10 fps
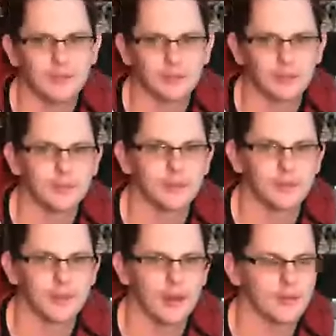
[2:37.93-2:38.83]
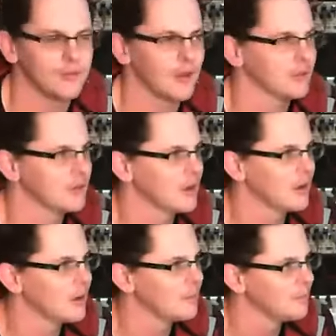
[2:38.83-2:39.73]
or something to that effect.
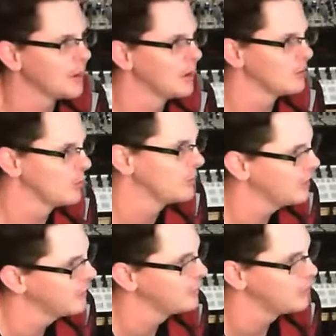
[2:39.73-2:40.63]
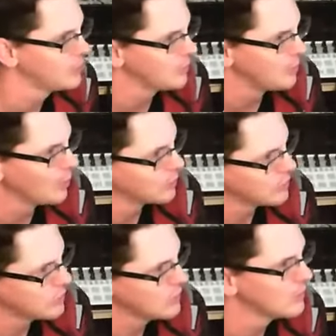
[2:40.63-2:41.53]
Because we've seen them do the Pulse
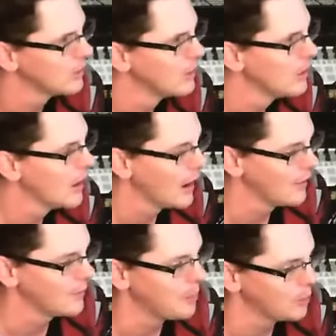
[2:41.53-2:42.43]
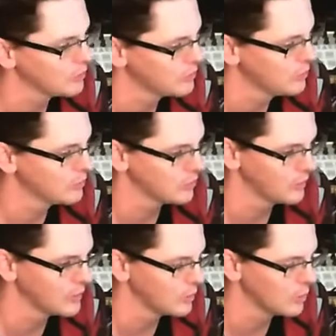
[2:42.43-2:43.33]
2, and the Pulse 2 was
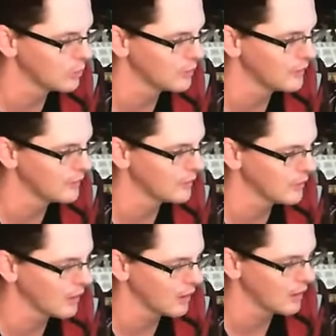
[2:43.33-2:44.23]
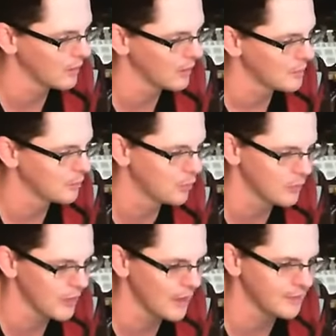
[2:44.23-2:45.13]
really cool. Then
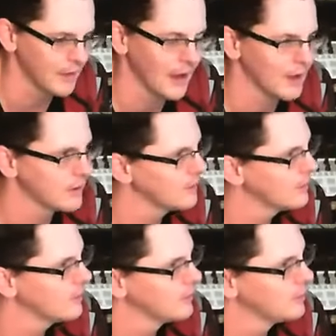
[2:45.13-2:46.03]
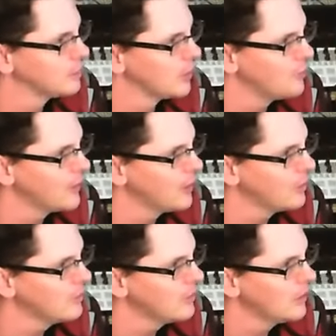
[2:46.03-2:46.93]
before that, they had the
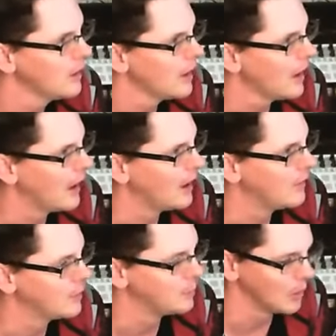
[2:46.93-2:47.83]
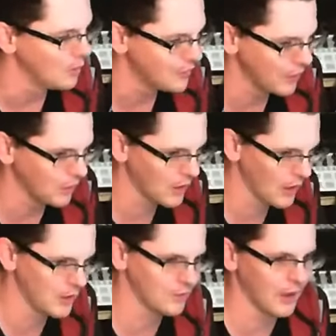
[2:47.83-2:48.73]
Blofeld, and the Blofeld
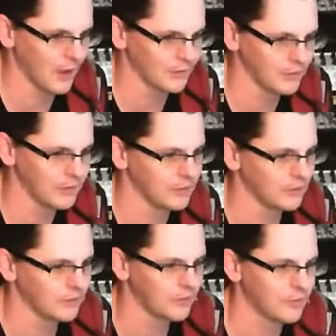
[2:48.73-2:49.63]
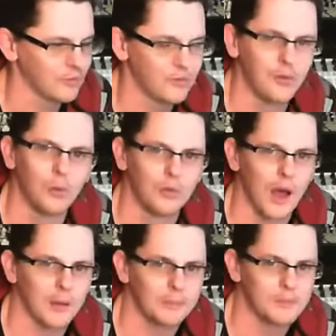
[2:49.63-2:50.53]
kind of got the full
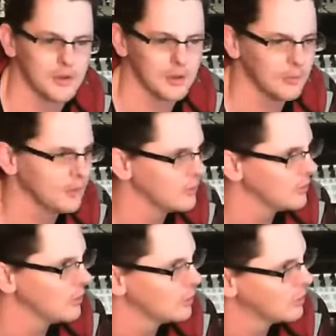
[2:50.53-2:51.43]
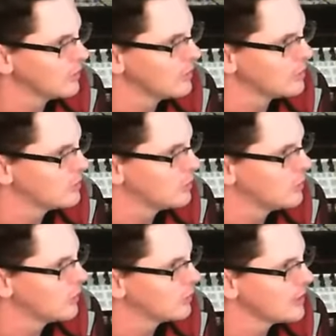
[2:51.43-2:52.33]
knob treatment using the
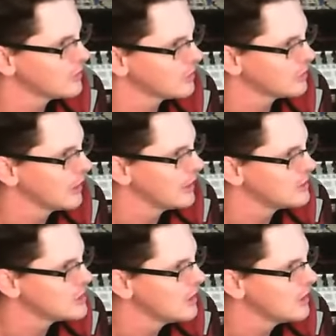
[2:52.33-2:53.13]
Studio Logic Sledge.